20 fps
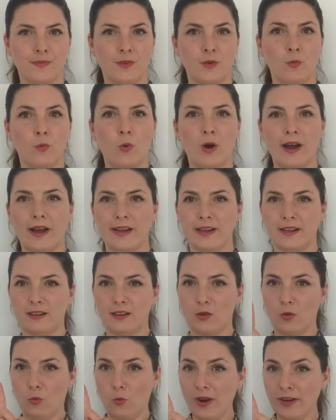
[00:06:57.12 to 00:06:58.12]

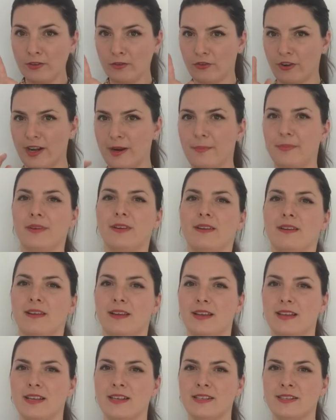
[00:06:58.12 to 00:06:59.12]
While one grape
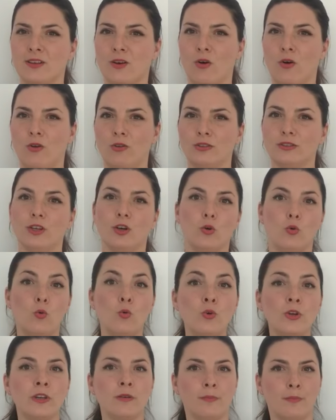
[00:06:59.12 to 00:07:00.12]
is called
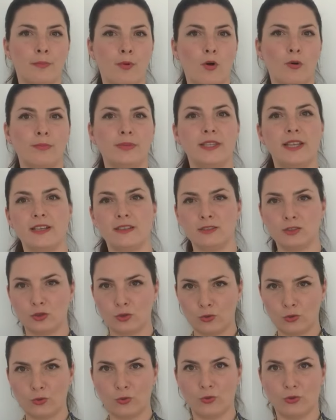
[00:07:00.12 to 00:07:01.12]
un bob de
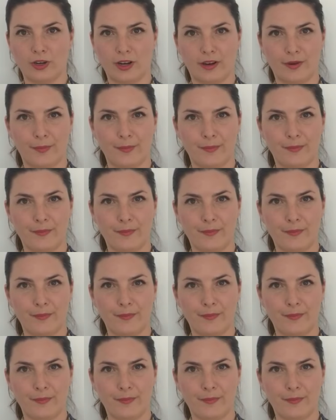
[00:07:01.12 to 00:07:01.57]
strugure.